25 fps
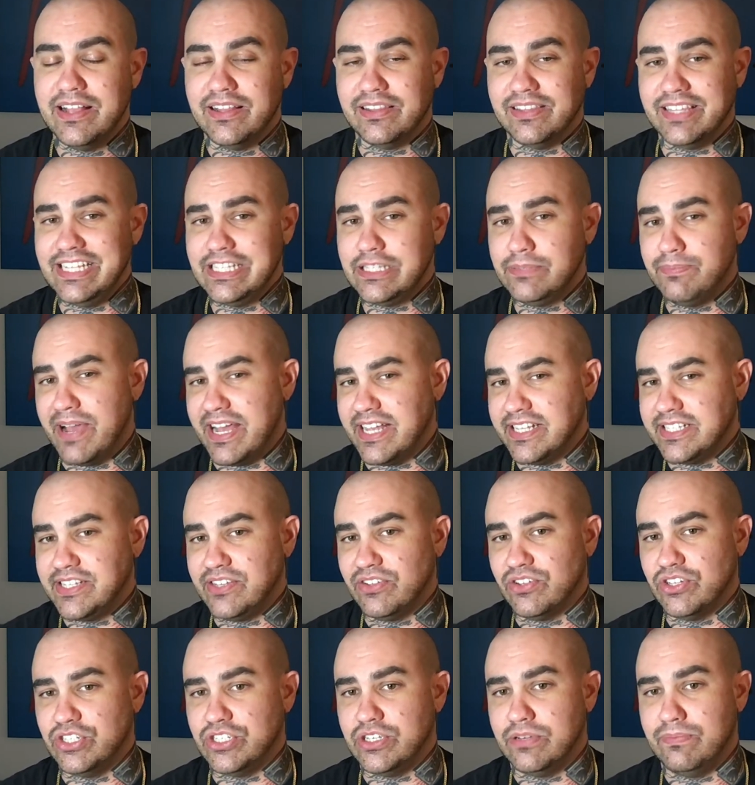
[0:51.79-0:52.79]
Leans
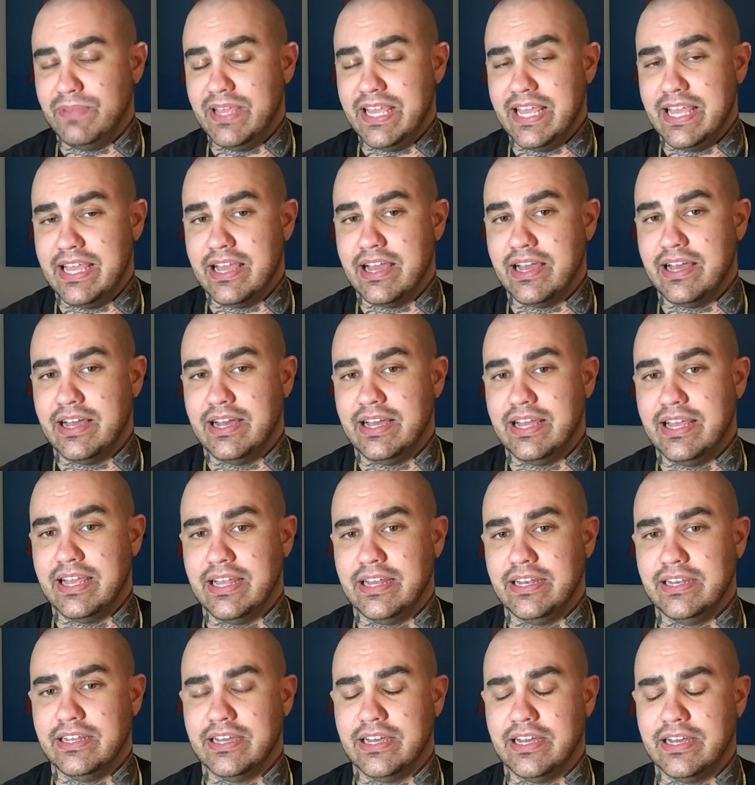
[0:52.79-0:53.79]
masculine to me,
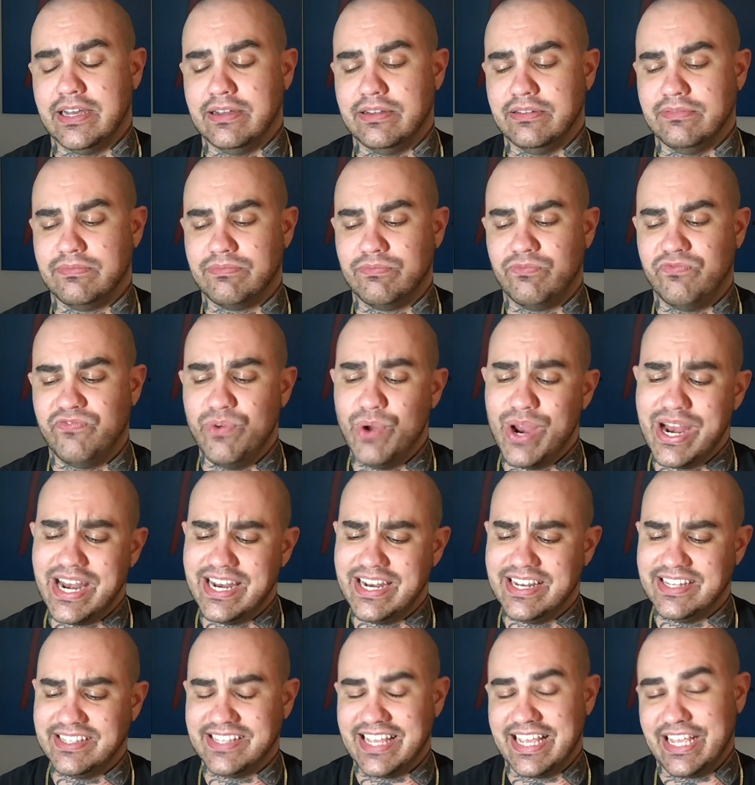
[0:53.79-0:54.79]
and
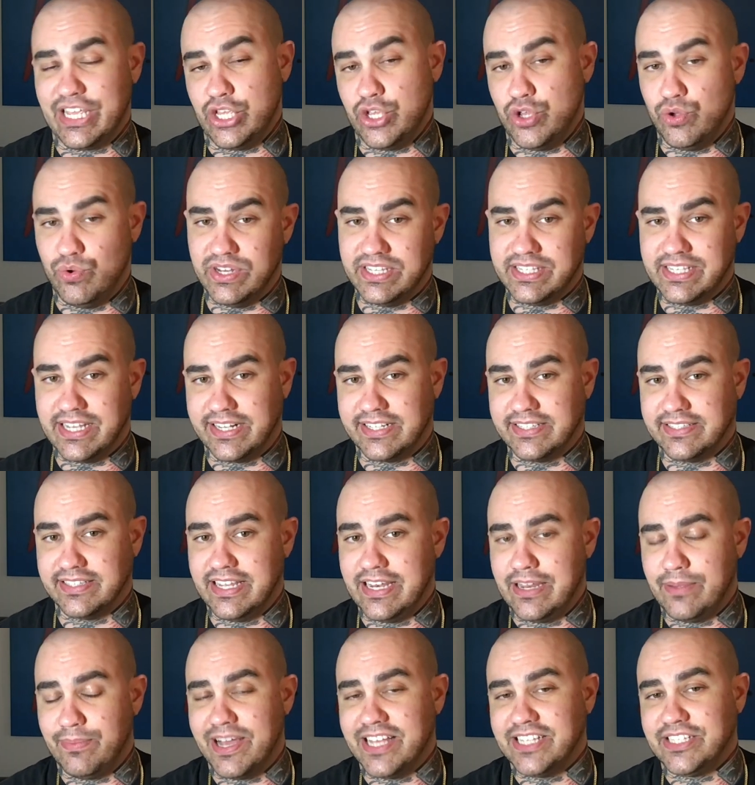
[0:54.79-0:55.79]
rated as like unisex
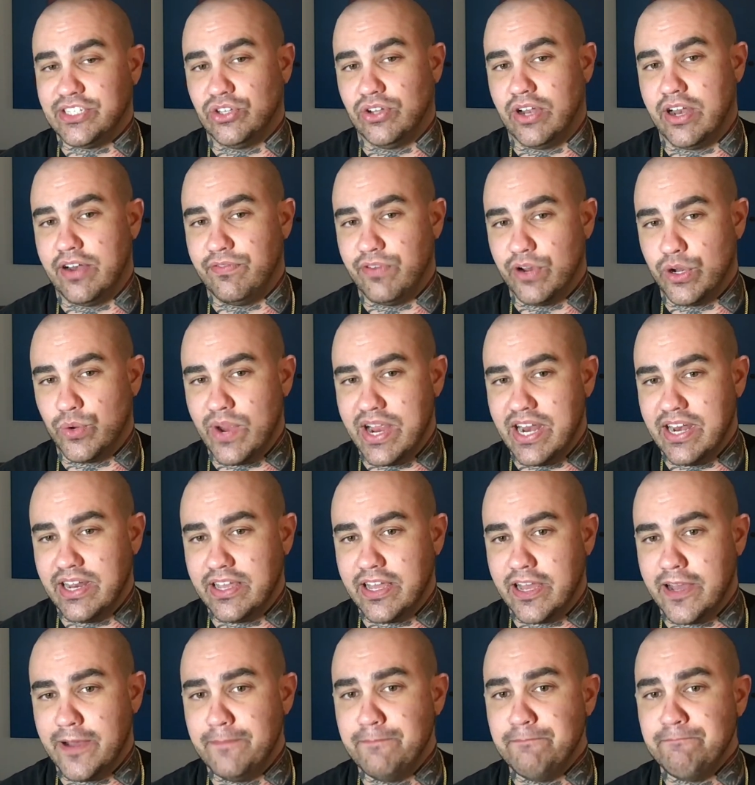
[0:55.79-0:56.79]
leaning masculine for
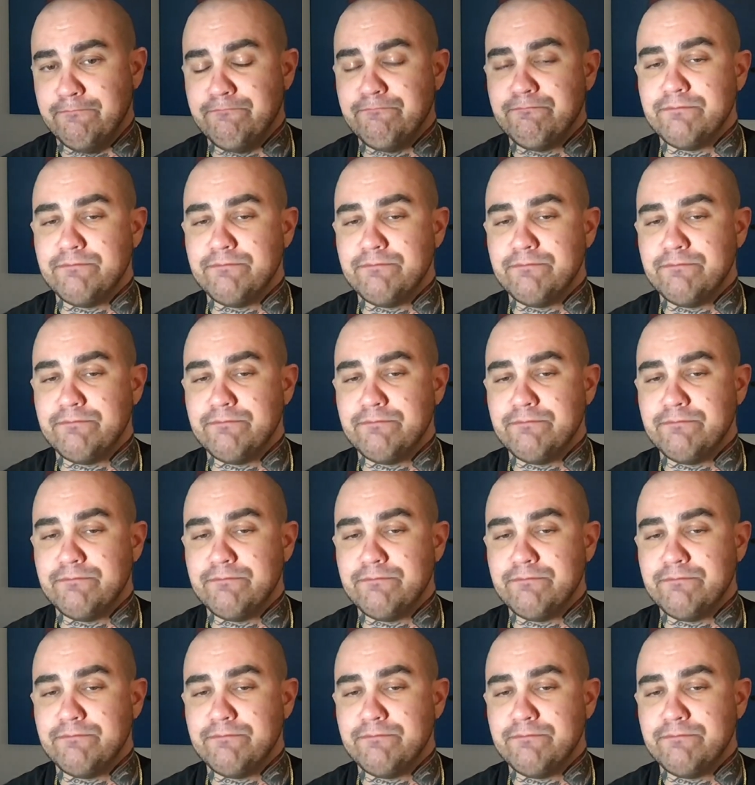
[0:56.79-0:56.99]
Granica.